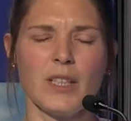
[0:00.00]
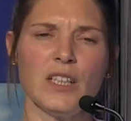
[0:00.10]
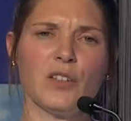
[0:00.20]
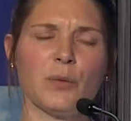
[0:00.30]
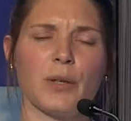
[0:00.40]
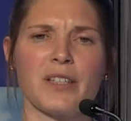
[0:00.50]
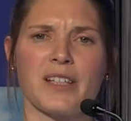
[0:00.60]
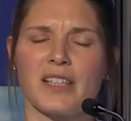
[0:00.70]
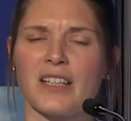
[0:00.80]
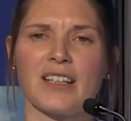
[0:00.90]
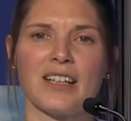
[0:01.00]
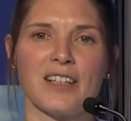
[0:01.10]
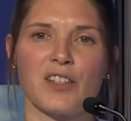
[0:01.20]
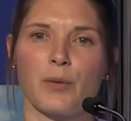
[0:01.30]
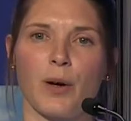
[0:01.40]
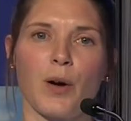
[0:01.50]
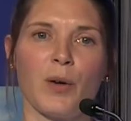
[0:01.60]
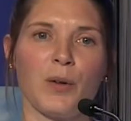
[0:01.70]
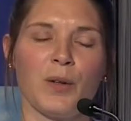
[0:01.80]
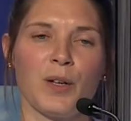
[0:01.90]
In other words, it didn't lead to a
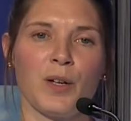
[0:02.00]
whole